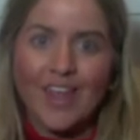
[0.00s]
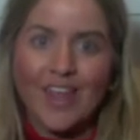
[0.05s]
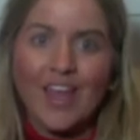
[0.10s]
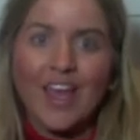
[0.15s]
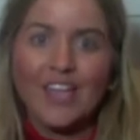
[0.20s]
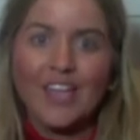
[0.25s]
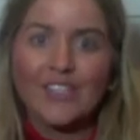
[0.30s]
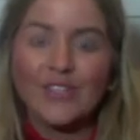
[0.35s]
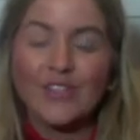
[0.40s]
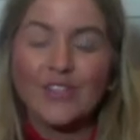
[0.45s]

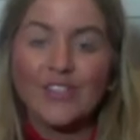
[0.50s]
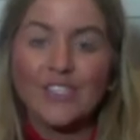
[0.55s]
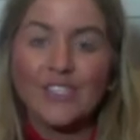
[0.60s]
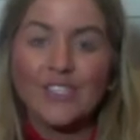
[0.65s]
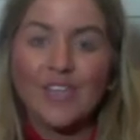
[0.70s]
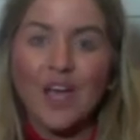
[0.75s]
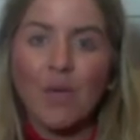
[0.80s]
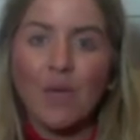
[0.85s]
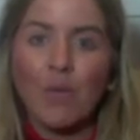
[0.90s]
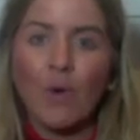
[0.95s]
And so this
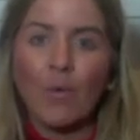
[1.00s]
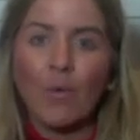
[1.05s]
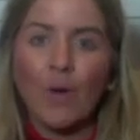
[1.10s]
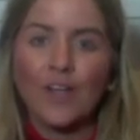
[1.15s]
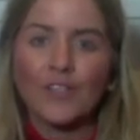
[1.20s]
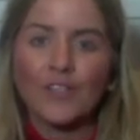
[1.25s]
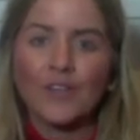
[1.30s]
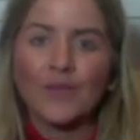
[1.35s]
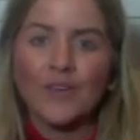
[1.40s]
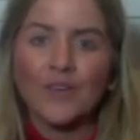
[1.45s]
time, why
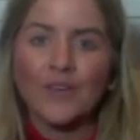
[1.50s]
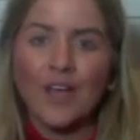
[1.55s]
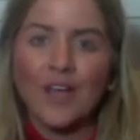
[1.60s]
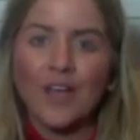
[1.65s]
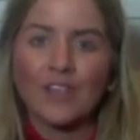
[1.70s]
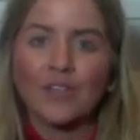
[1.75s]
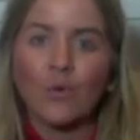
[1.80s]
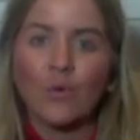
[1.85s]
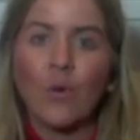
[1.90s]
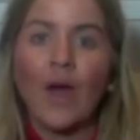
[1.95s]
don't we
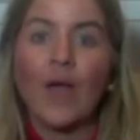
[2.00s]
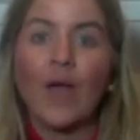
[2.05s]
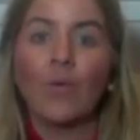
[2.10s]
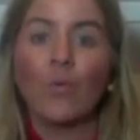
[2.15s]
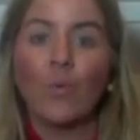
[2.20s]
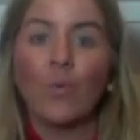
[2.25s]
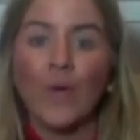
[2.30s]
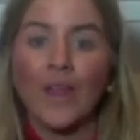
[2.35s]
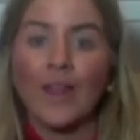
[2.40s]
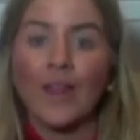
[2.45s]
ask why
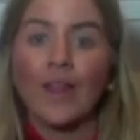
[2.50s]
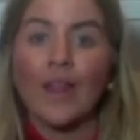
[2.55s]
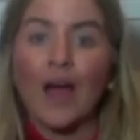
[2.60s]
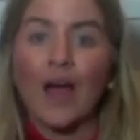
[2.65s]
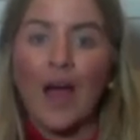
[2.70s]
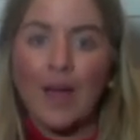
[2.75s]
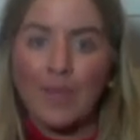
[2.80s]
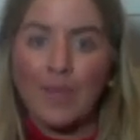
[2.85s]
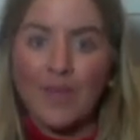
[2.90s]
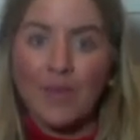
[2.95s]
will
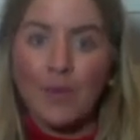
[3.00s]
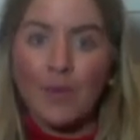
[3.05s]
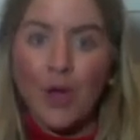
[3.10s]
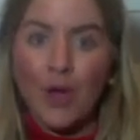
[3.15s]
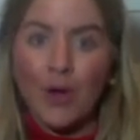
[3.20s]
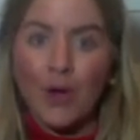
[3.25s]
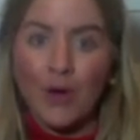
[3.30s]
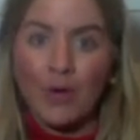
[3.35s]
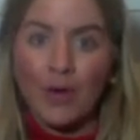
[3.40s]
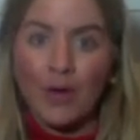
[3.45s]
I be
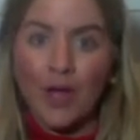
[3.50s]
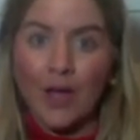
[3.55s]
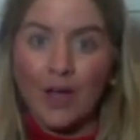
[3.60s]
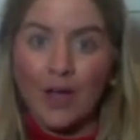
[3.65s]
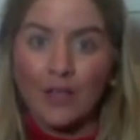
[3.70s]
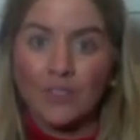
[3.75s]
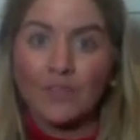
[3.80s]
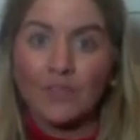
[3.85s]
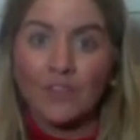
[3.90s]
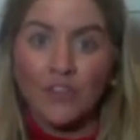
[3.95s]
Pernod
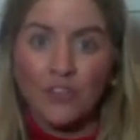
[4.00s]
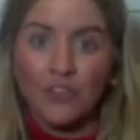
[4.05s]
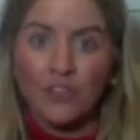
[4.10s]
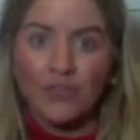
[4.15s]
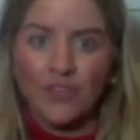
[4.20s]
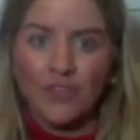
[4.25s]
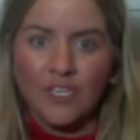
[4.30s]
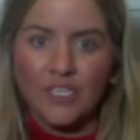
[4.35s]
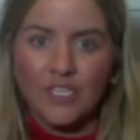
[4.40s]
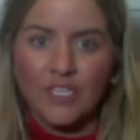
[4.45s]
Ricard's future
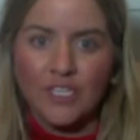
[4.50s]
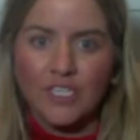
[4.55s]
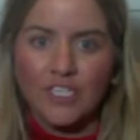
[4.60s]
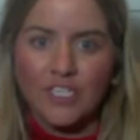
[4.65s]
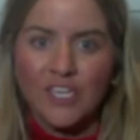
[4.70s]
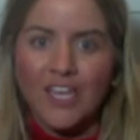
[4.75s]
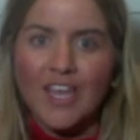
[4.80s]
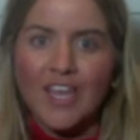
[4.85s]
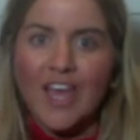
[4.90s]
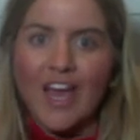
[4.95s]
vintage
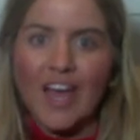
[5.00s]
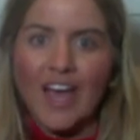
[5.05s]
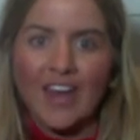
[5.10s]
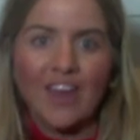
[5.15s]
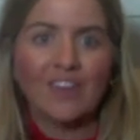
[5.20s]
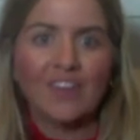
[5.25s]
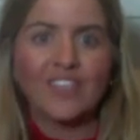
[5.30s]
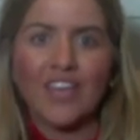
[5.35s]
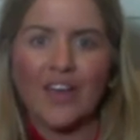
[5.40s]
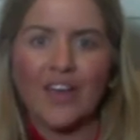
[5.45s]
and I'll
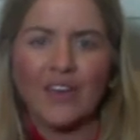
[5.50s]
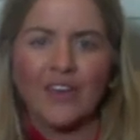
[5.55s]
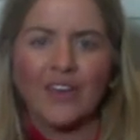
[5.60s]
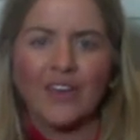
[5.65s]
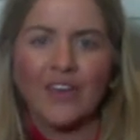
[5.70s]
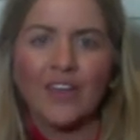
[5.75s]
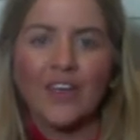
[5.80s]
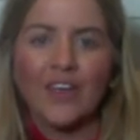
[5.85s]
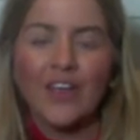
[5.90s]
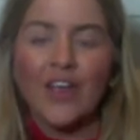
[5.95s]
tell you,
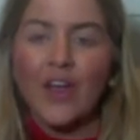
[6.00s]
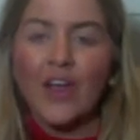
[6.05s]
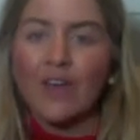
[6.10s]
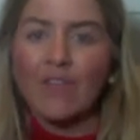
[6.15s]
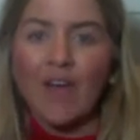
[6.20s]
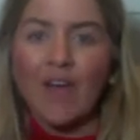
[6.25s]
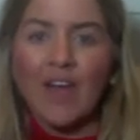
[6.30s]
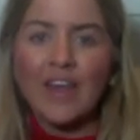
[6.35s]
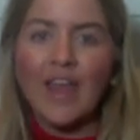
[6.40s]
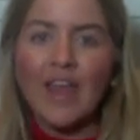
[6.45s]

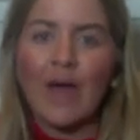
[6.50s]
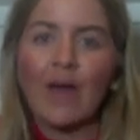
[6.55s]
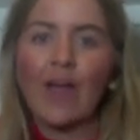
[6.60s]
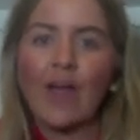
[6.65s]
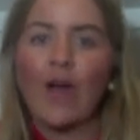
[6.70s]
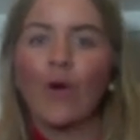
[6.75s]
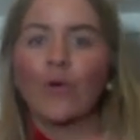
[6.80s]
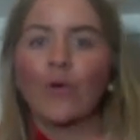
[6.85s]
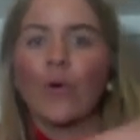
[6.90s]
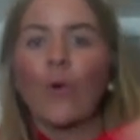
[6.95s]
right now I
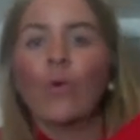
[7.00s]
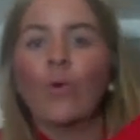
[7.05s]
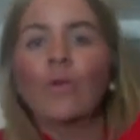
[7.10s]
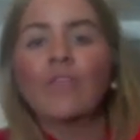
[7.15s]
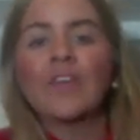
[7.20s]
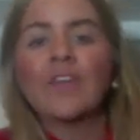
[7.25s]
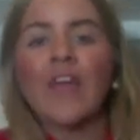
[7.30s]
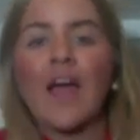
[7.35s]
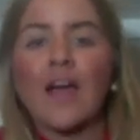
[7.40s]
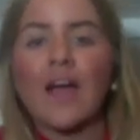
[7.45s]
hold all of the
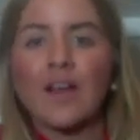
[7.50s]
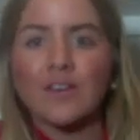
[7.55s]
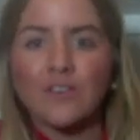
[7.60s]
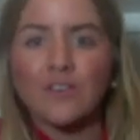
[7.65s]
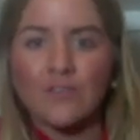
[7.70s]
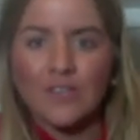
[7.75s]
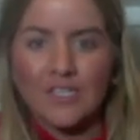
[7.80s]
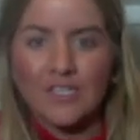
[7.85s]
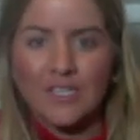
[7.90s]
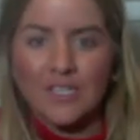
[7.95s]

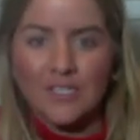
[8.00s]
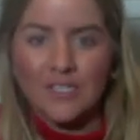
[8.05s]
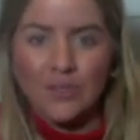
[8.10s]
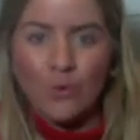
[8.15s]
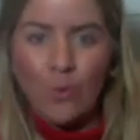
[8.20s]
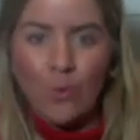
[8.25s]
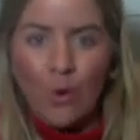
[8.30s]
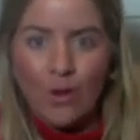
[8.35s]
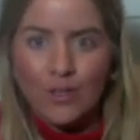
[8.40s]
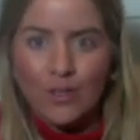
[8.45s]
characteristics and
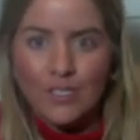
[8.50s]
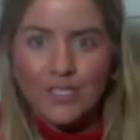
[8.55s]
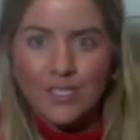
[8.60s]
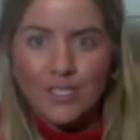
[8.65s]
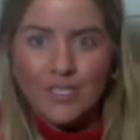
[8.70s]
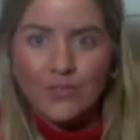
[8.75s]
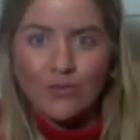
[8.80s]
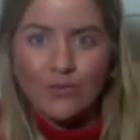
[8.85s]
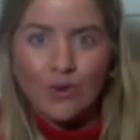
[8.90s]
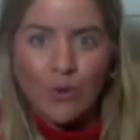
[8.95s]

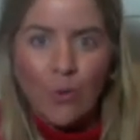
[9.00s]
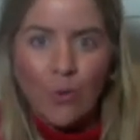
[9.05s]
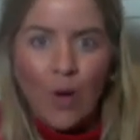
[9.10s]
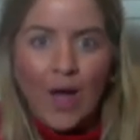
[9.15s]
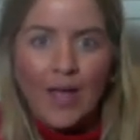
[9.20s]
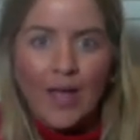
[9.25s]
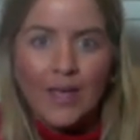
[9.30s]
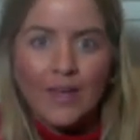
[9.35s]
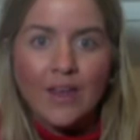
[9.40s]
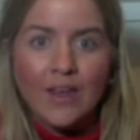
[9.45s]
qualities
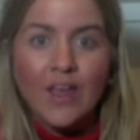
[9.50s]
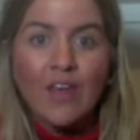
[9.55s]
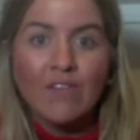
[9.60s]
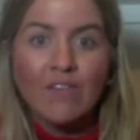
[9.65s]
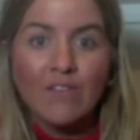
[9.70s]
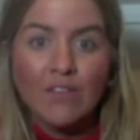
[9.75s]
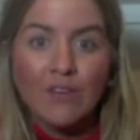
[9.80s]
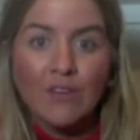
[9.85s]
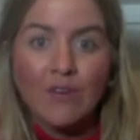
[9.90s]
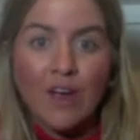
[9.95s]
required for
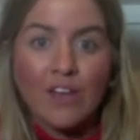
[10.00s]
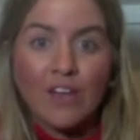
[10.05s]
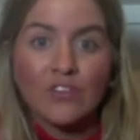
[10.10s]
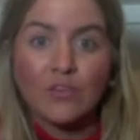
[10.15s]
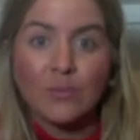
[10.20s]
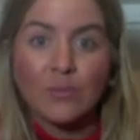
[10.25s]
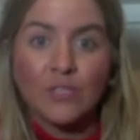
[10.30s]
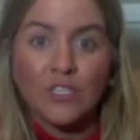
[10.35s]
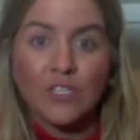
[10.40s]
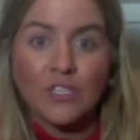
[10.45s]
the graduate
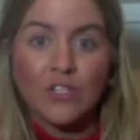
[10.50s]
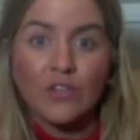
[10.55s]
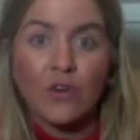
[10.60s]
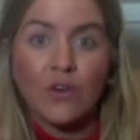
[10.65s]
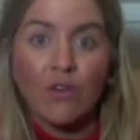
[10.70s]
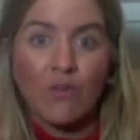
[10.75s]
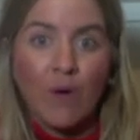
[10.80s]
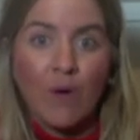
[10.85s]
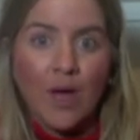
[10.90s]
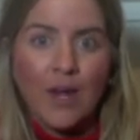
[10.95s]
position
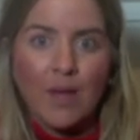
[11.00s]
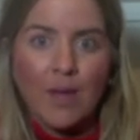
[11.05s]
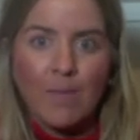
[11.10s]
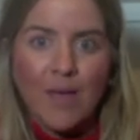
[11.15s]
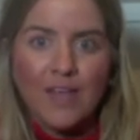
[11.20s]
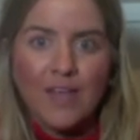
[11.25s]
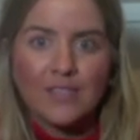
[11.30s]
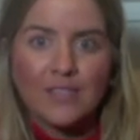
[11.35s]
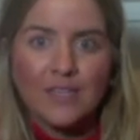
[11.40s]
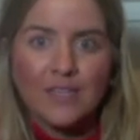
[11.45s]
of wine
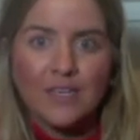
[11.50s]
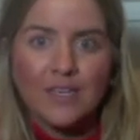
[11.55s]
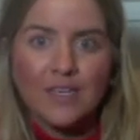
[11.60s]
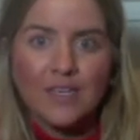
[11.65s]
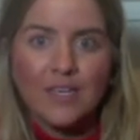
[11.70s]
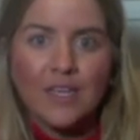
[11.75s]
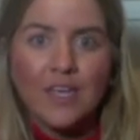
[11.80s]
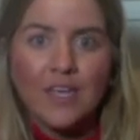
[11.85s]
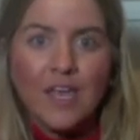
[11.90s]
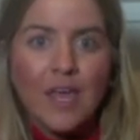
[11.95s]
ambassador.
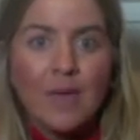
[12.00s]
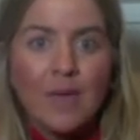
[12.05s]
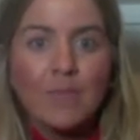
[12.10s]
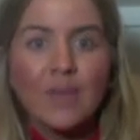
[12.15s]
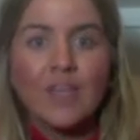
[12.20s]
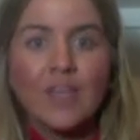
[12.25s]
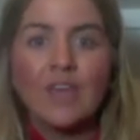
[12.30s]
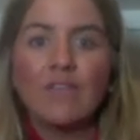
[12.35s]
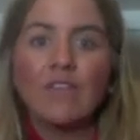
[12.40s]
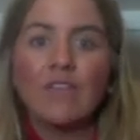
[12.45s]
But
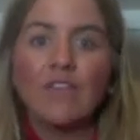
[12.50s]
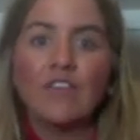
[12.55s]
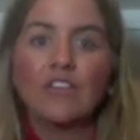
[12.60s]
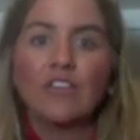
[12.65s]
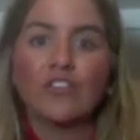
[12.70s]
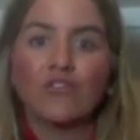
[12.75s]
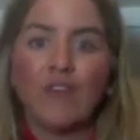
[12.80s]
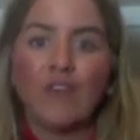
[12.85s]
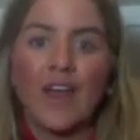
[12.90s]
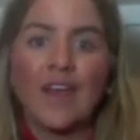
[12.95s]
given the
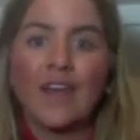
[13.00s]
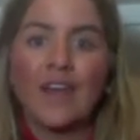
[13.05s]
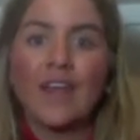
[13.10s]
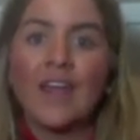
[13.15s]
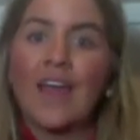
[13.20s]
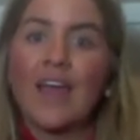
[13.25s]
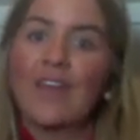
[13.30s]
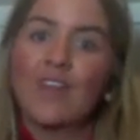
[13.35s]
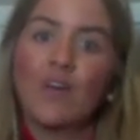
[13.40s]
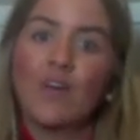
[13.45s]
training
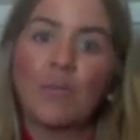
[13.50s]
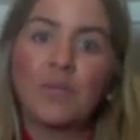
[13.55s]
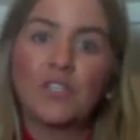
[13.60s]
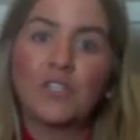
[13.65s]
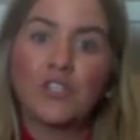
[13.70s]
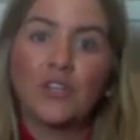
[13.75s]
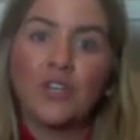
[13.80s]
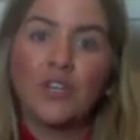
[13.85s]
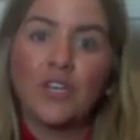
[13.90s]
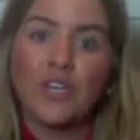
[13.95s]
and the
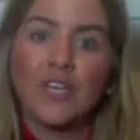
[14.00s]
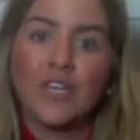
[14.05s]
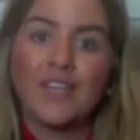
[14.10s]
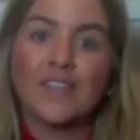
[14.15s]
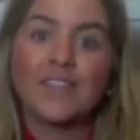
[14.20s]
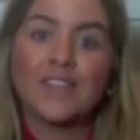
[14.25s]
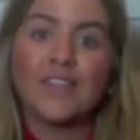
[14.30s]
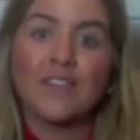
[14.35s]
opportunities that